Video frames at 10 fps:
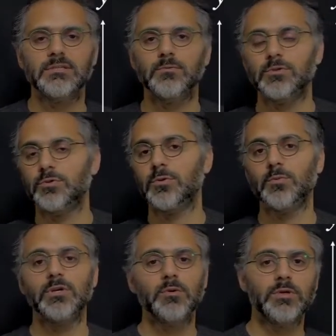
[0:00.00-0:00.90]
which
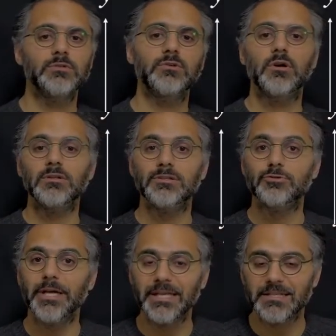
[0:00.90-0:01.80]
we're going to call the
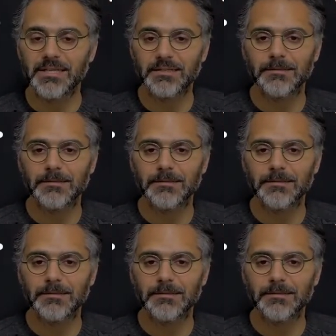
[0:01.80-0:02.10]
training set.